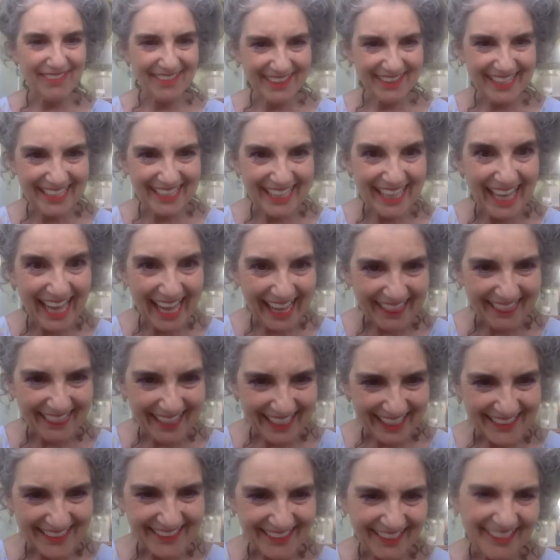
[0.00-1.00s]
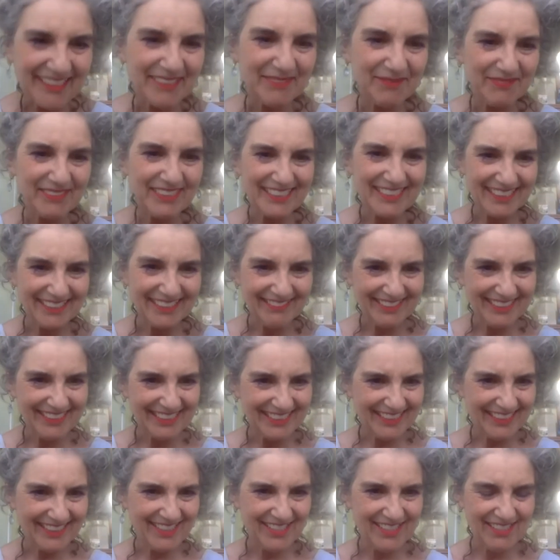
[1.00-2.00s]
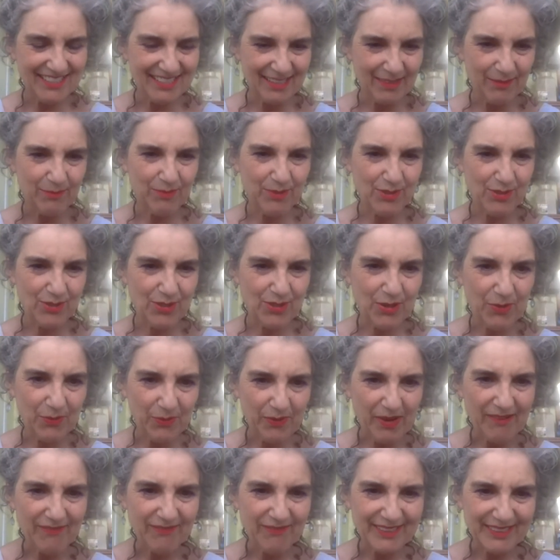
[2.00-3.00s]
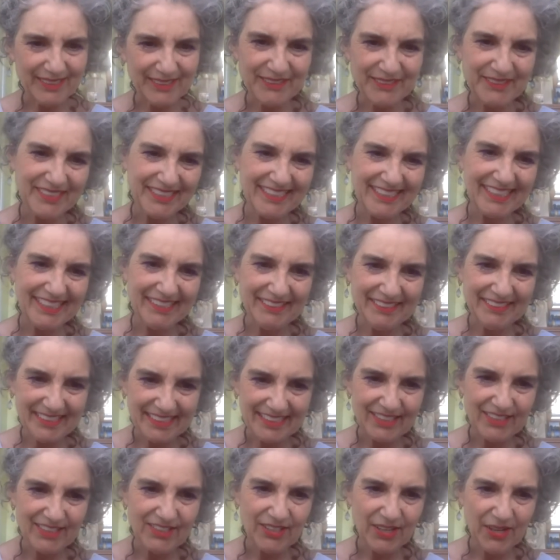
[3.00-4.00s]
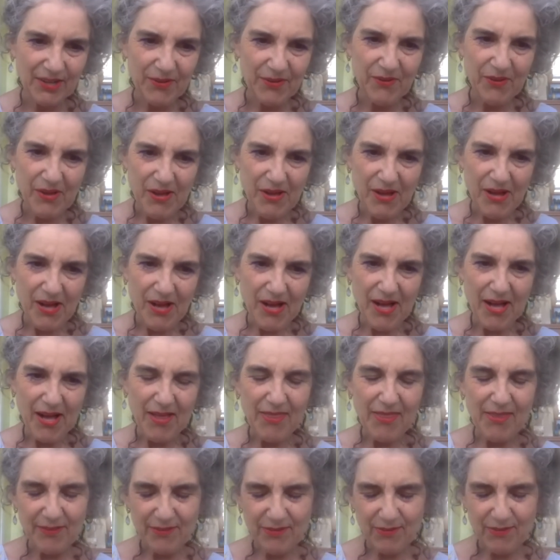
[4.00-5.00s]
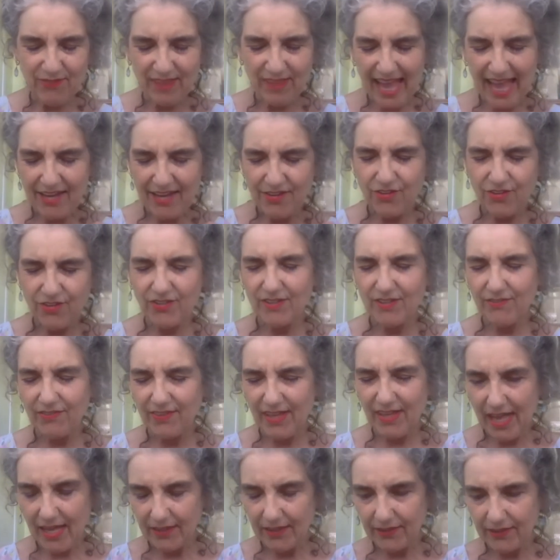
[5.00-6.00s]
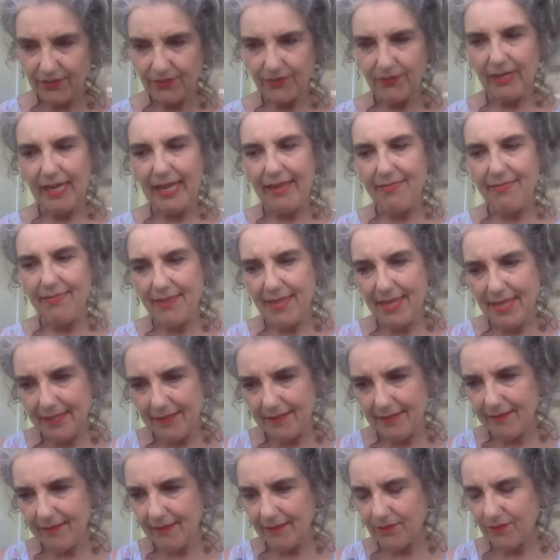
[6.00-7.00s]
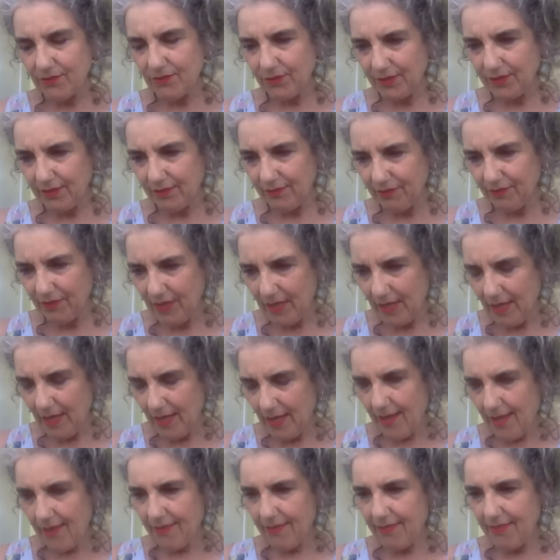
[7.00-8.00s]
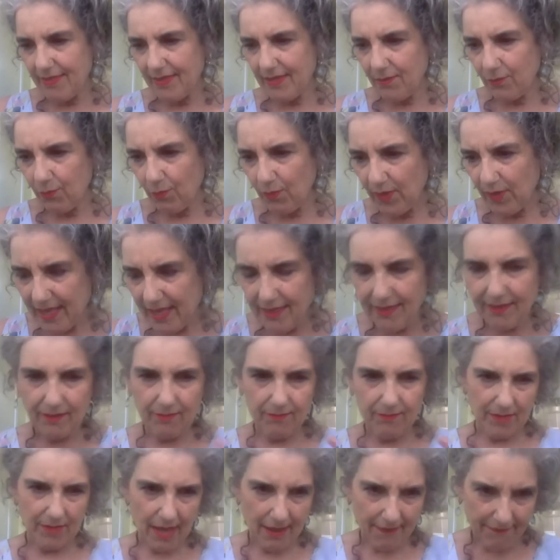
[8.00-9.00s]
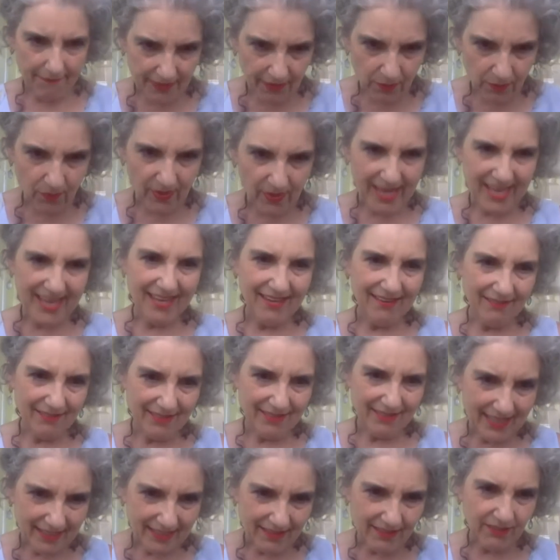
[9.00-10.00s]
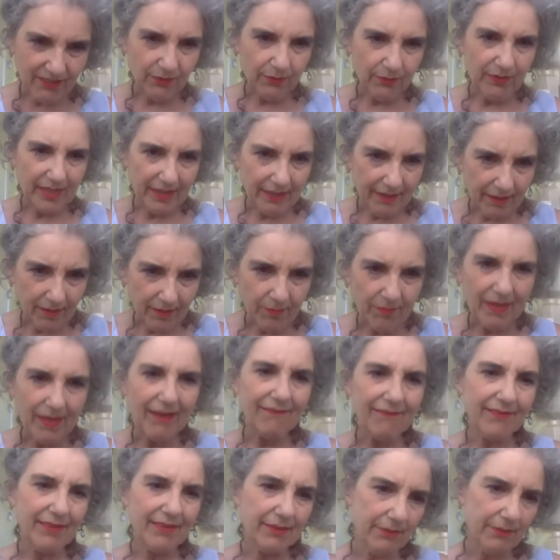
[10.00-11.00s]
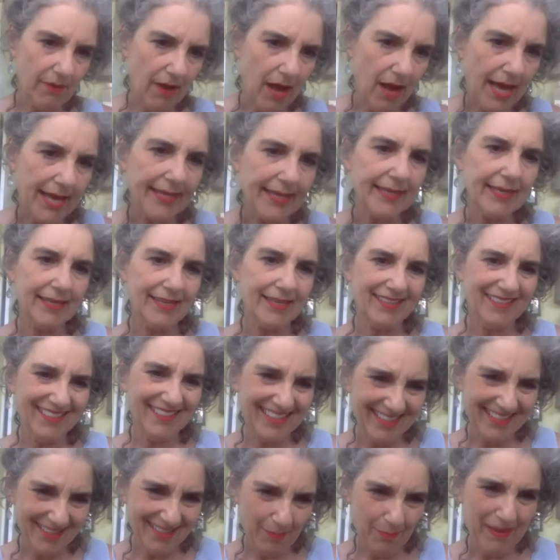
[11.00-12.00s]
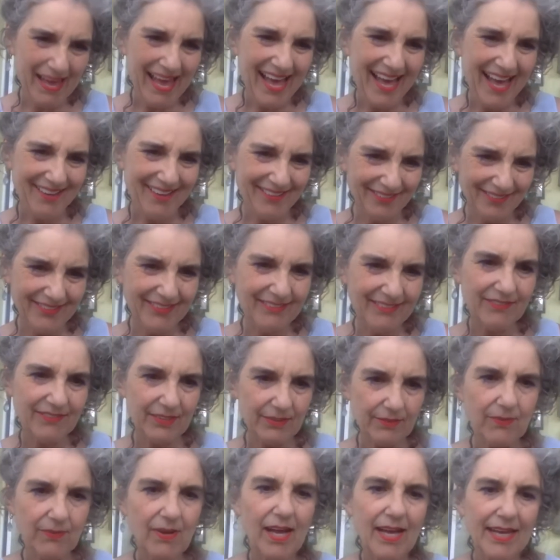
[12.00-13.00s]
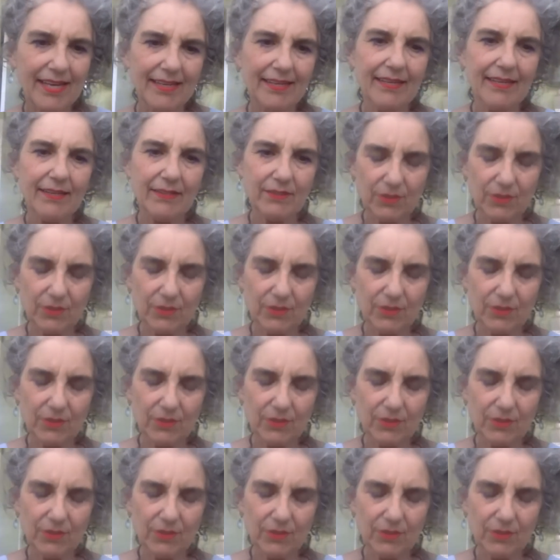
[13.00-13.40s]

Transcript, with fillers: with it at that time? You know, it just seems so revolutionary. So uh, those flashes of color, and then the sort of the rhythm of the waves as the rhythm of the riding and the pattern of the riding